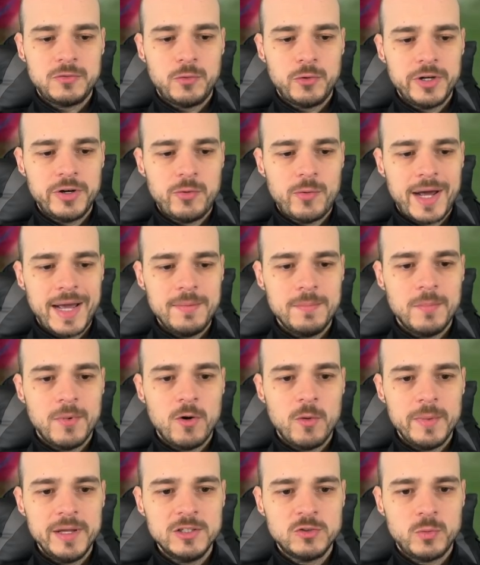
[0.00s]
for the right
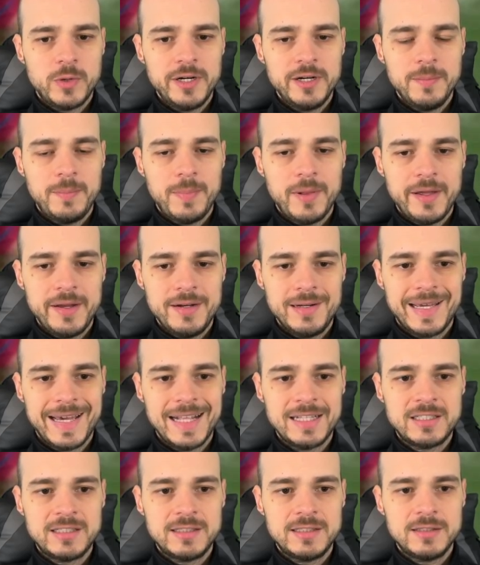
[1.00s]
moment where the player
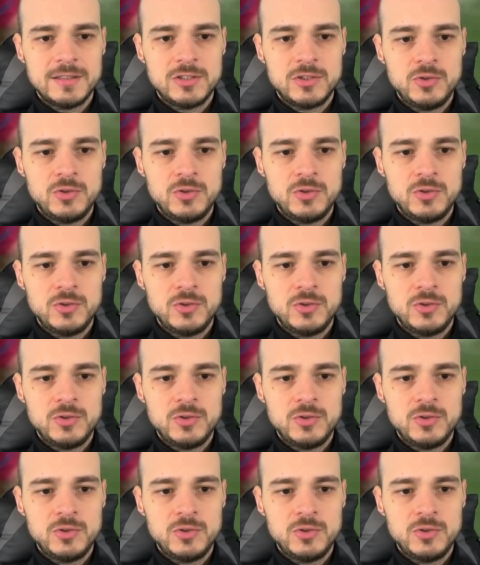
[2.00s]
gets